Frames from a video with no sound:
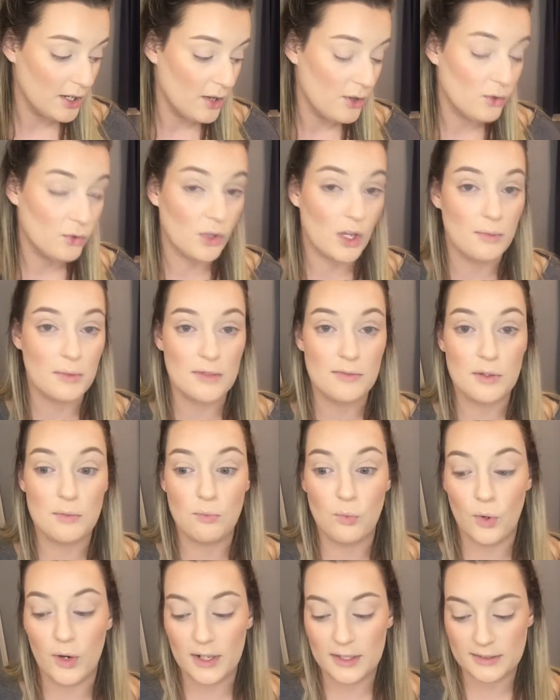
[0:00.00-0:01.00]
so I'm even
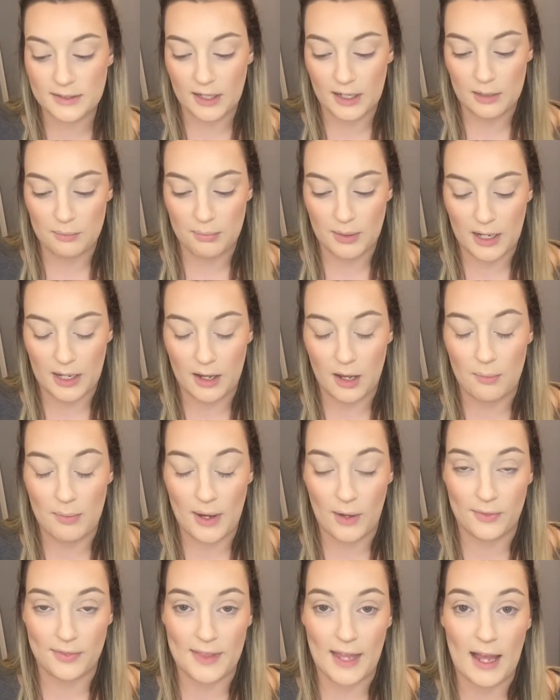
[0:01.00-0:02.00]
more excited
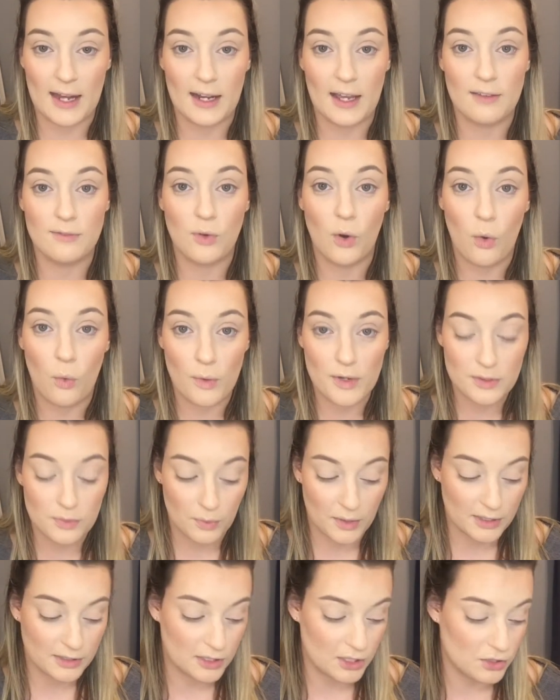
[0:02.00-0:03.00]
about that. I've always
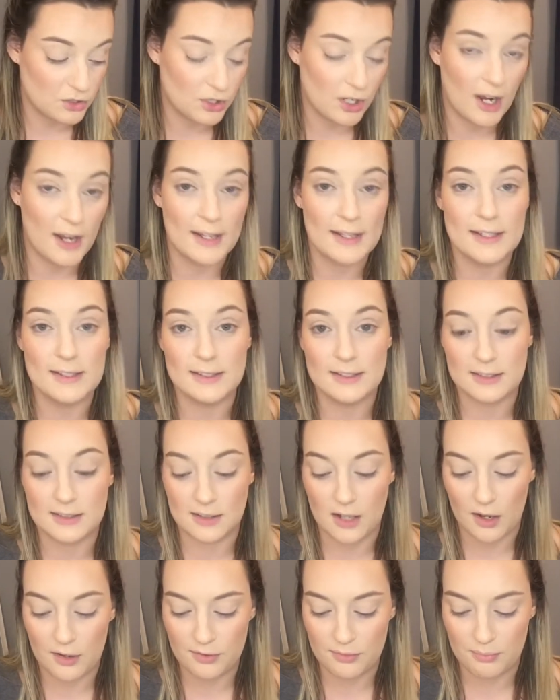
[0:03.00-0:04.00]
wanted to try his
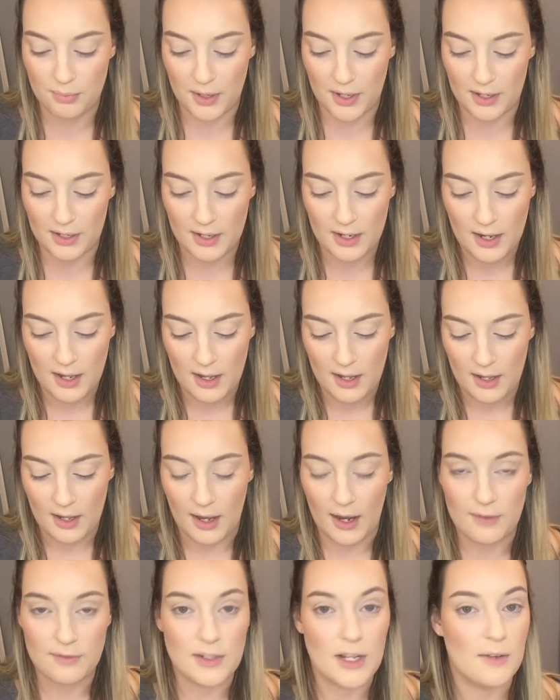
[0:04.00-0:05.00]
stuff, but
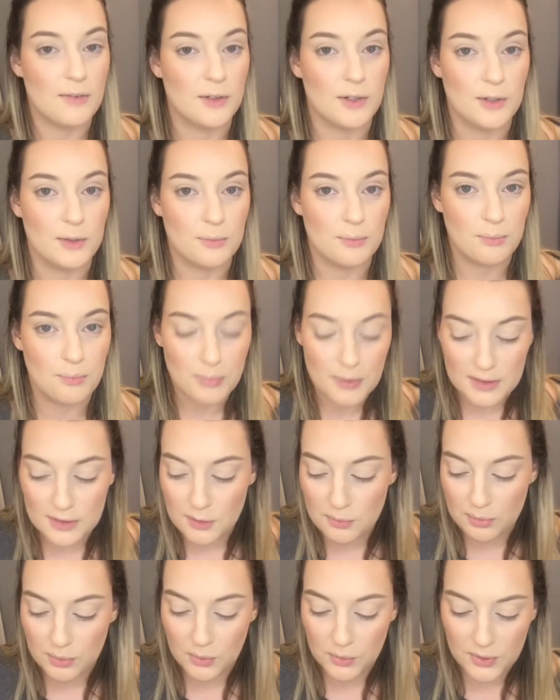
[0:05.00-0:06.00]
I've never bit
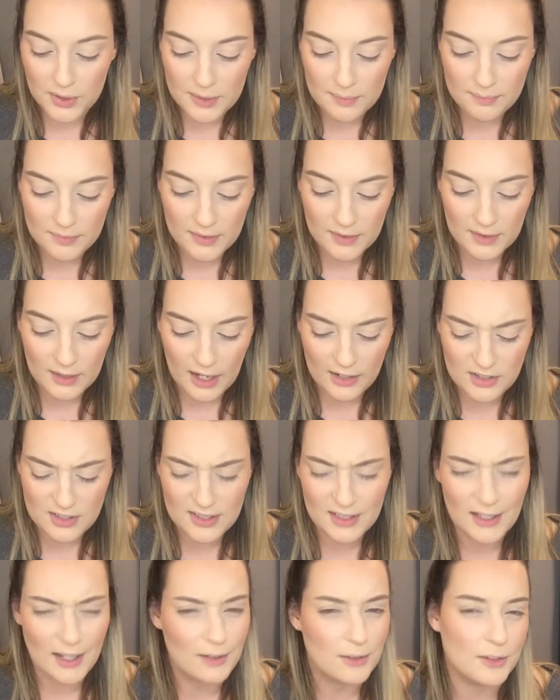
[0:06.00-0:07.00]
the bullet. I just
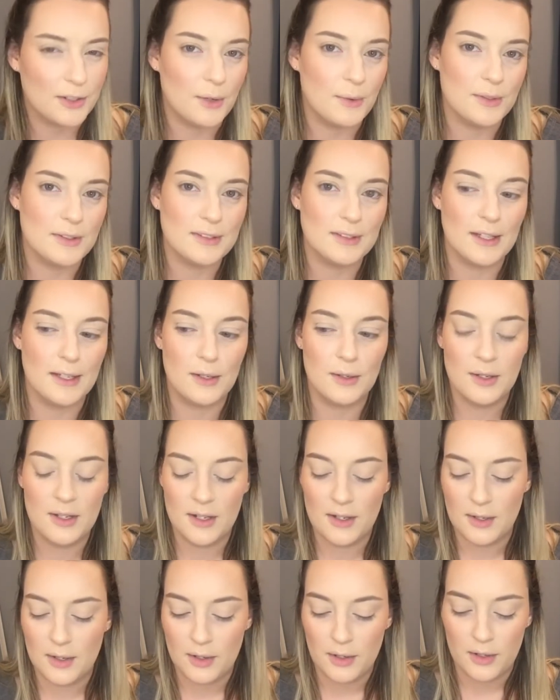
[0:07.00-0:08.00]
think, I don't know, it's like,
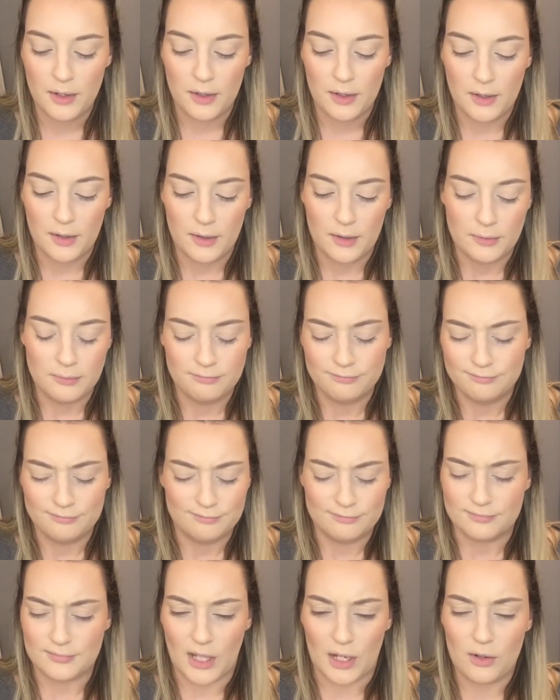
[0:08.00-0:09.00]

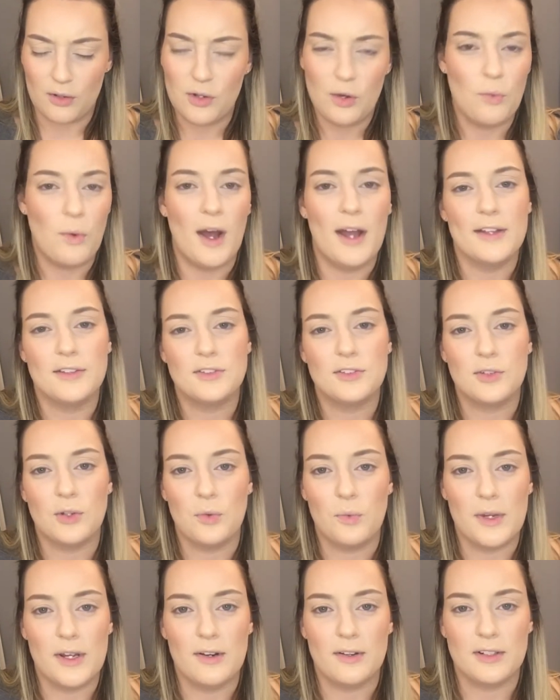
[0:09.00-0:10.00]
I don't know why it's so
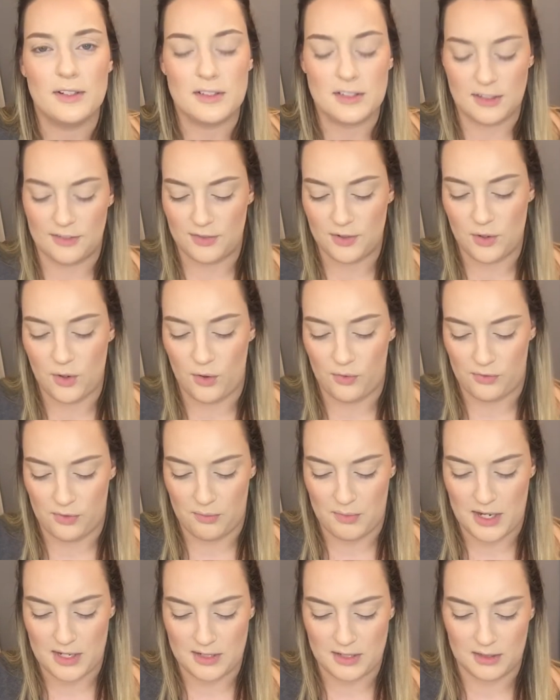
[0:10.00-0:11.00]
weird and difficult for
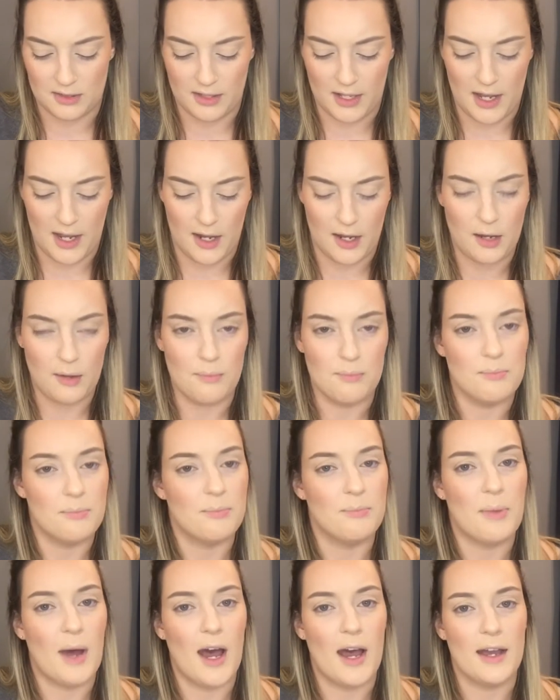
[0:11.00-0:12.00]
me to like
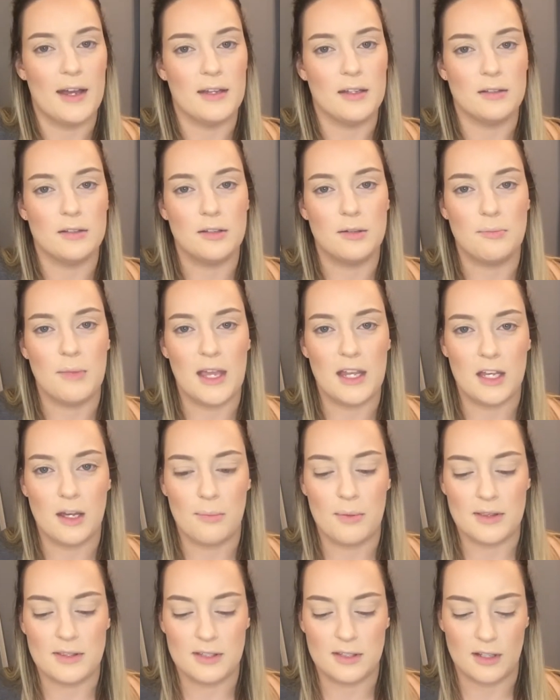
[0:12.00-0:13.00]
buy makeup
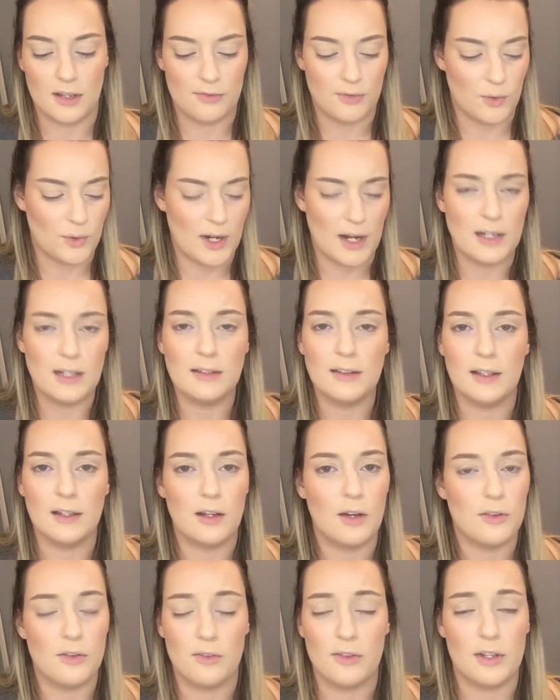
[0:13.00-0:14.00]
and stuff on anything
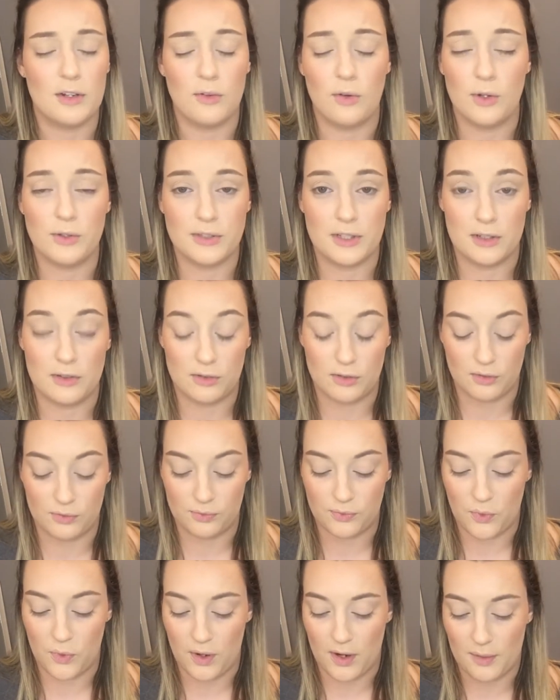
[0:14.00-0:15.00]
other than Ulta and
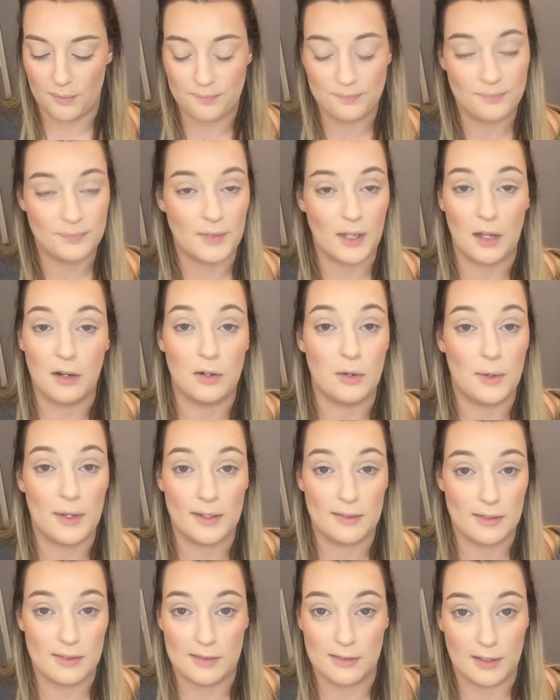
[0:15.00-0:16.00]
Sephora. I don't know, I
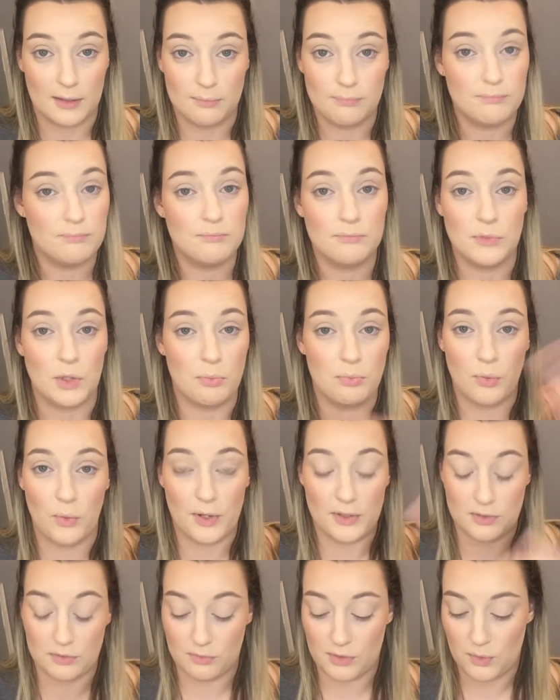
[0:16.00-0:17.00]
guess it's like the
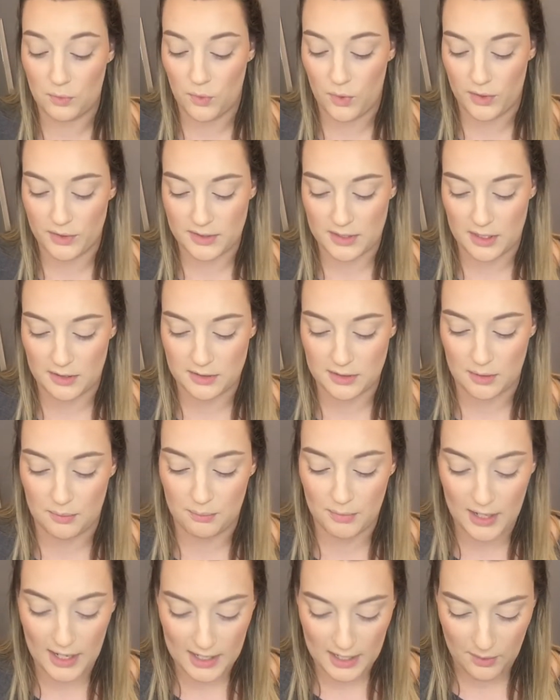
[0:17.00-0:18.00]
points reward system.
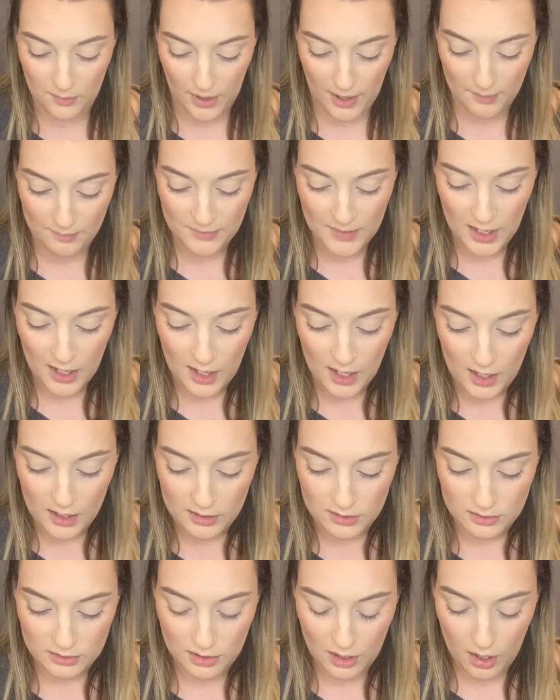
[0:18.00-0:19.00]
But anyway,
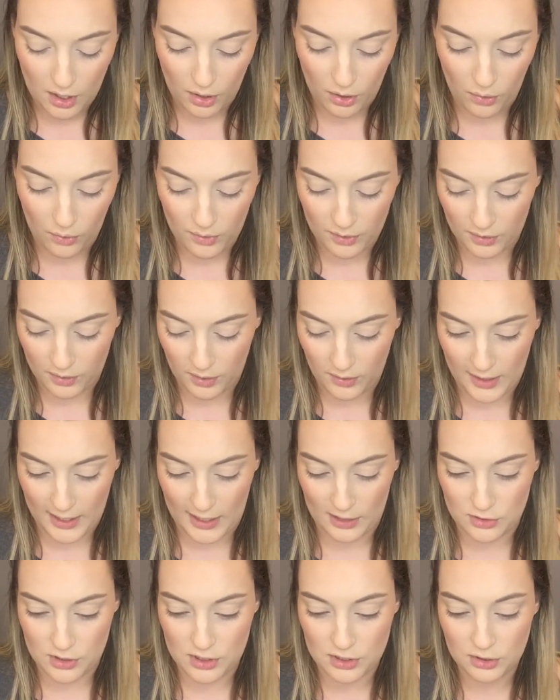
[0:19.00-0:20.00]
so, okay,
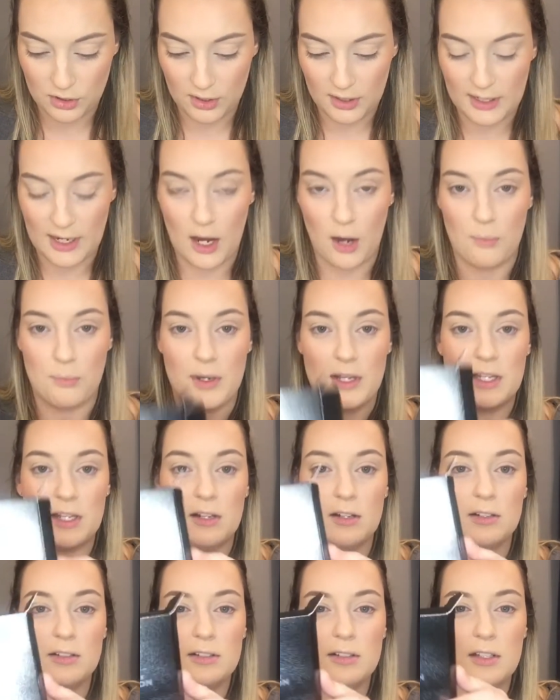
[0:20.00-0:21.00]
I just took it out, but
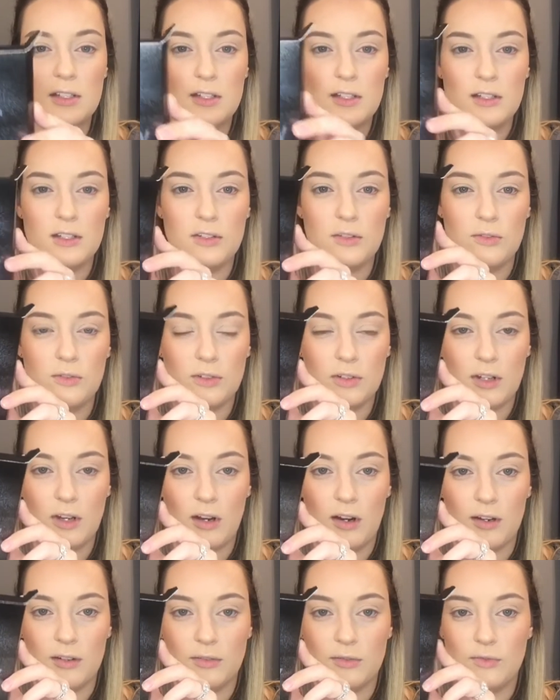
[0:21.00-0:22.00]
here's the
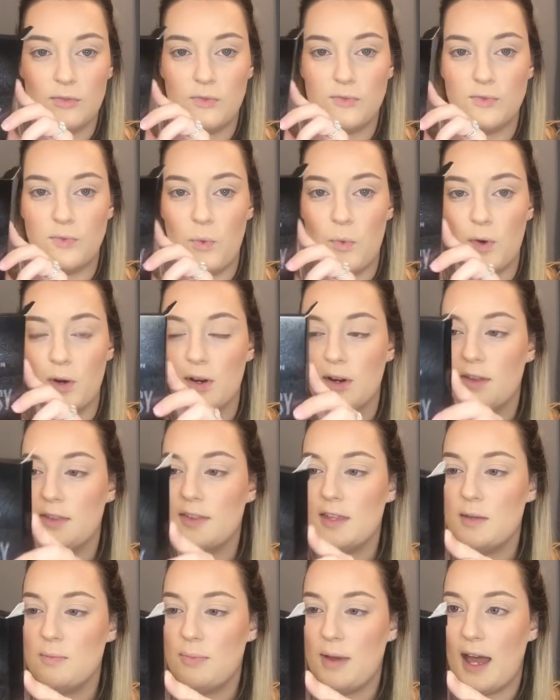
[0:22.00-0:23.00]
unicarton for
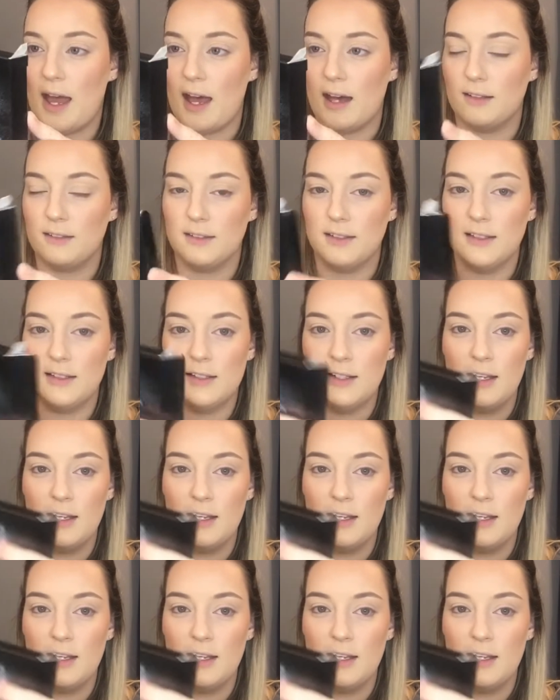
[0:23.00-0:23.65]
the palette.